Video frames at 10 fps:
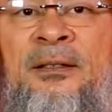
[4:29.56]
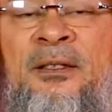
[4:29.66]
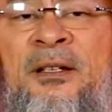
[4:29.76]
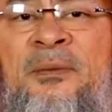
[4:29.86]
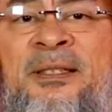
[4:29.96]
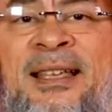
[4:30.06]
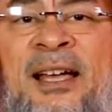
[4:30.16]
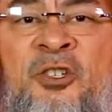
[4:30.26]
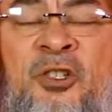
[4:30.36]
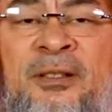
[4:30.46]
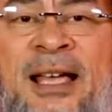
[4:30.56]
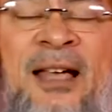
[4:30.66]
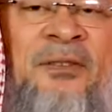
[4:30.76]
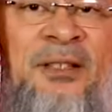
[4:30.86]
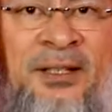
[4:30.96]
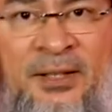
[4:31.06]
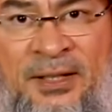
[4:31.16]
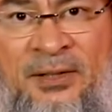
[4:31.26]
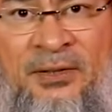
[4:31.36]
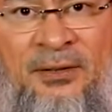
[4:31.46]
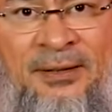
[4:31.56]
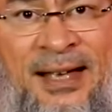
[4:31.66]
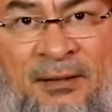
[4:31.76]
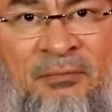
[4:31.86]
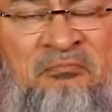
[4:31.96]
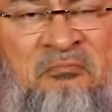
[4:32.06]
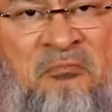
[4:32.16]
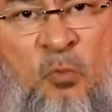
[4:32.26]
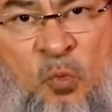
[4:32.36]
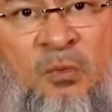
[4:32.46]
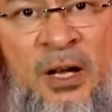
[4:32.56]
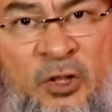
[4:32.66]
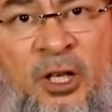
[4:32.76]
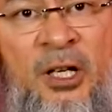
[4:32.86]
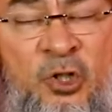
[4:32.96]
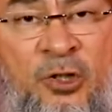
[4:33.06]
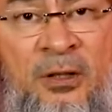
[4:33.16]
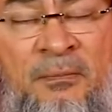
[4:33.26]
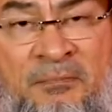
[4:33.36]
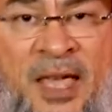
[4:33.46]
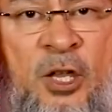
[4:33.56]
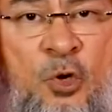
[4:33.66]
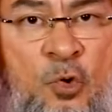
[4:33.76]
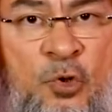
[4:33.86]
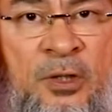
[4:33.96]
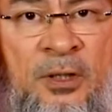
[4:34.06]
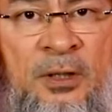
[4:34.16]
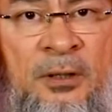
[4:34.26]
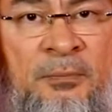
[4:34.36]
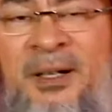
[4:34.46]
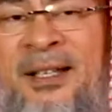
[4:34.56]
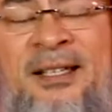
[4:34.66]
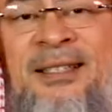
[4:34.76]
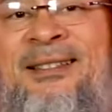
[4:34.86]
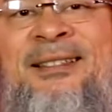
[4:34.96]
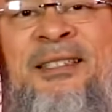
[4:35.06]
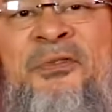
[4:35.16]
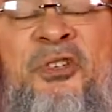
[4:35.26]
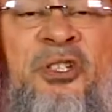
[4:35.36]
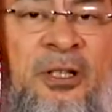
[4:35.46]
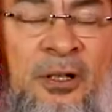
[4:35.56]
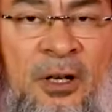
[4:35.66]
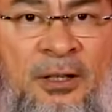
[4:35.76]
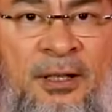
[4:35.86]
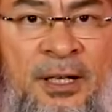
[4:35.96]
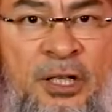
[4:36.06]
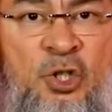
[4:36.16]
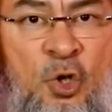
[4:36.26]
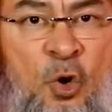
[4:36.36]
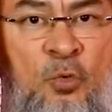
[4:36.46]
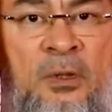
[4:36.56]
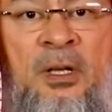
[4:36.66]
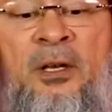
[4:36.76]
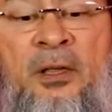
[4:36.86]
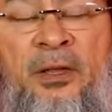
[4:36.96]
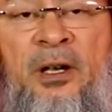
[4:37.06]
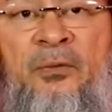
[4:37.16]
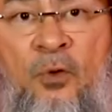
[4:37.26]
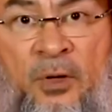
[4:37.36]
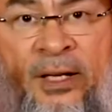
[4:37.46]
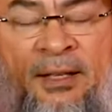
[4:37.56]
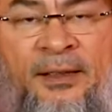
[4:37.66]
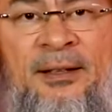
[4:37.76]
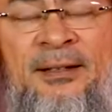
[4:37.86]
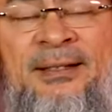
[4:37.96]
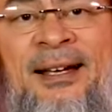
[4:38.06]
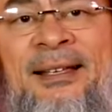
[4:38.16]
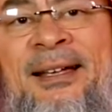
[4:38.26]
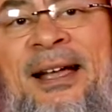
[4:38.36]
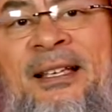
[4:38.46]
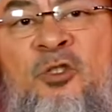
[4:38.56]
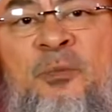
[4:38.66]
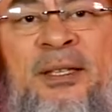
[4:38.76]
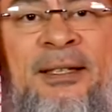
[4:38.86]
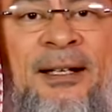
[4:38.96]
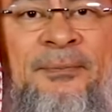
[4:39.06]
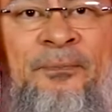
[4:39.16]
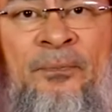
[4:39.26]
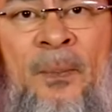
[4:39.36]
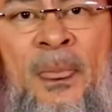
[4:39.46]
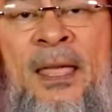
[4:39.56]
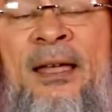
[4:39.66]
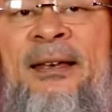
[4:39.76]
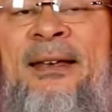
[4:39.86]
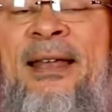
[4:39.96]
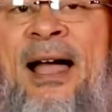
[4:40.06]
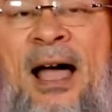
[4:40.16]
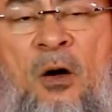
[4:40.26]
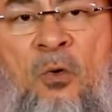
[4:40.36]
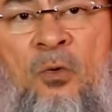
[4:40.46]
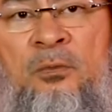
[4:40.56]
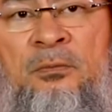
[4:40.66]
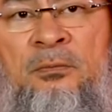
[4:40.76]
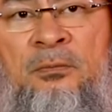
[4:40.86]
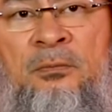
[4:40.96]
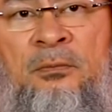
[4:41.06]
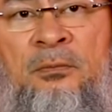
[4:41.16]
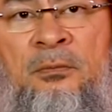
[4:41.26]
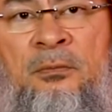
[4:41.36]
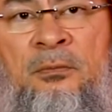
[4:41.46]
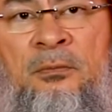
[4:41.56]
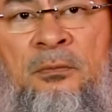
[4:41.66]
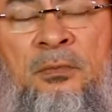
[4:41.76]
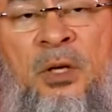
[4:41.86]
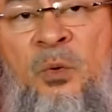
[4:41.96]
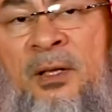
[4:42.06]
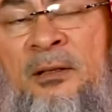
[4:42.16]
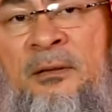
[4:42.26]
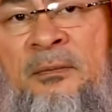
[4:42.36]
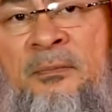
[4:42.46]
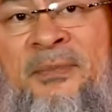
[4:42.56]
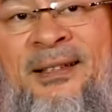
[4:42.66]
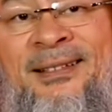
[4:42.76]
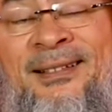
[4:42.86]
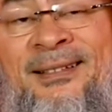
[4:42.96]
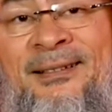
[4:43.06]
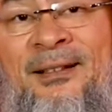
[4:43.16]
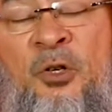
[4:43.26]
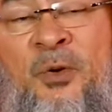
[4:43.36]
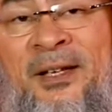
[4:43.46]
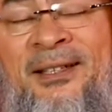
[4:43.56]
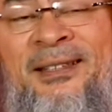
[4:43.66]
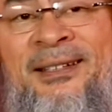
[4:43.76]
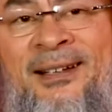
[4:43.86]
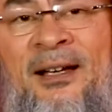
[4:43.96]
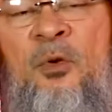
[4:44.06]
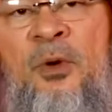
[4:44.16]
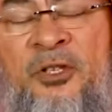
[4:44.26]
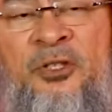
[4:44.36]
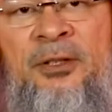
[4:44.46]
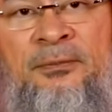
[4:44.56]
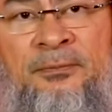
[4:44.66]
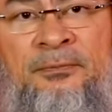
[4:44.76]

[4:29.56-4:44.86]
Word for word: circumstantial evidences that a judge may use, but it is not sufficient on its own. Therefore, it, the sighting has to be done. Now, the 1 million Kuwaiti dinar question.